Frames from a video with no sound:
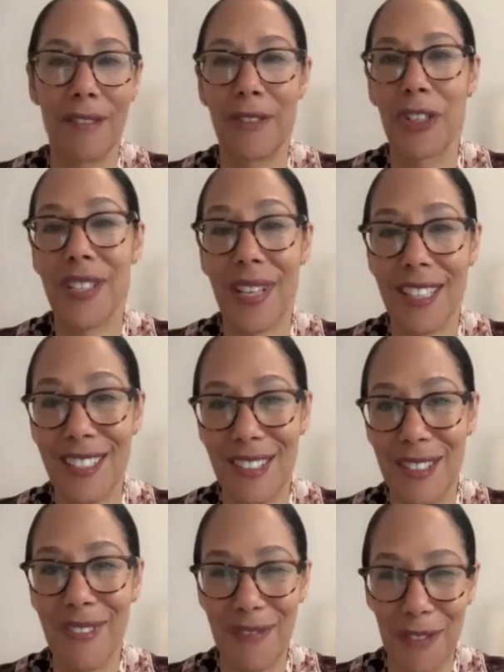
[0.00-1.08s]
First, thanks
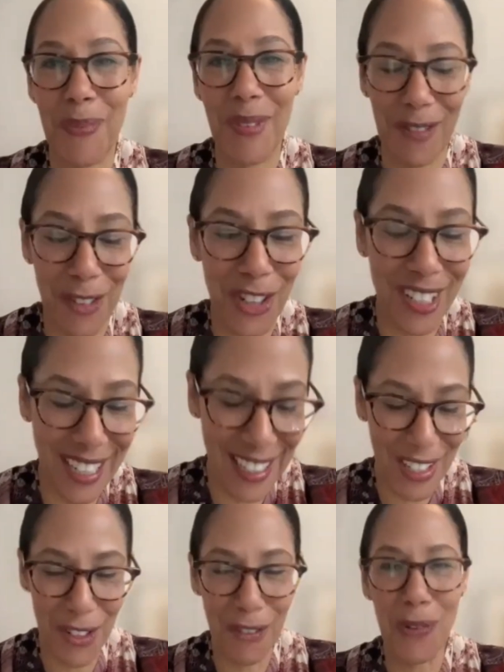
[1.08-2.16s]
for
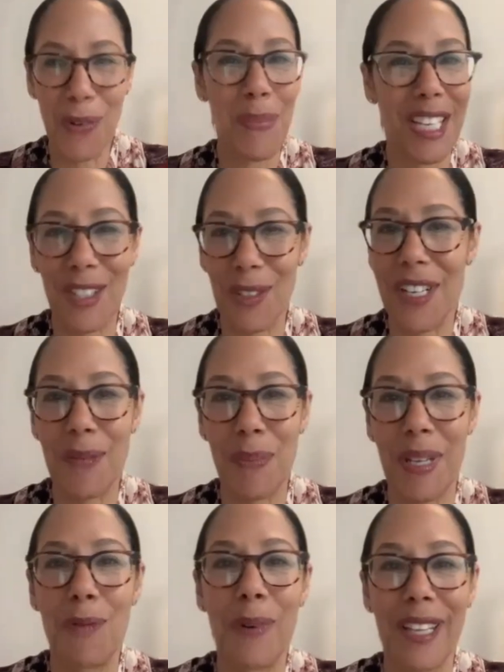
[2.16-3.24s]
interviewing me. It's great to
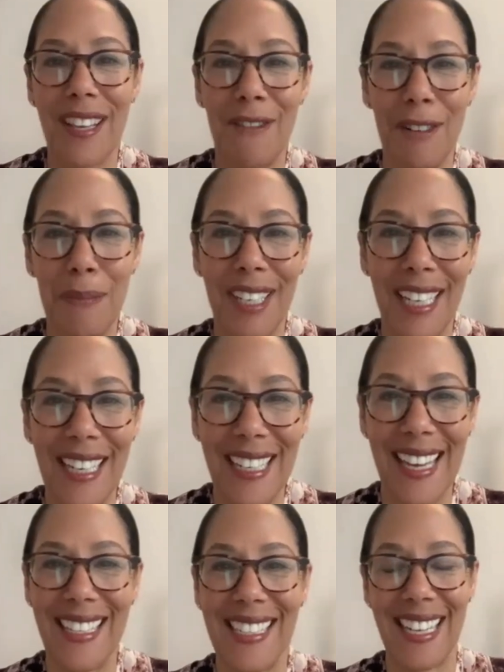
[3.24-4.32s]
be with everybody
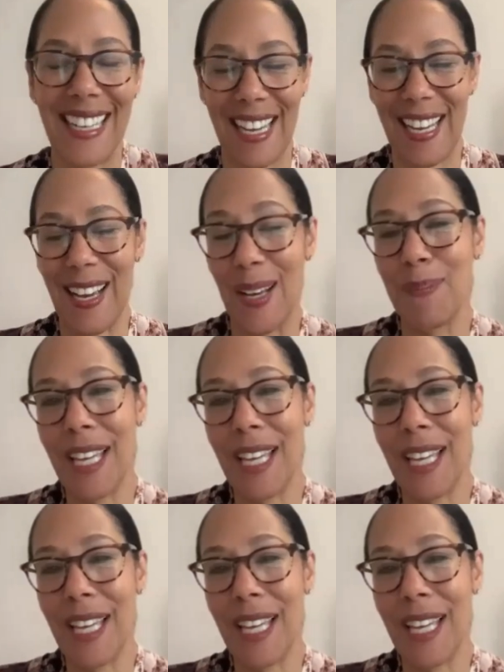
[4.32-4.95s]
again today.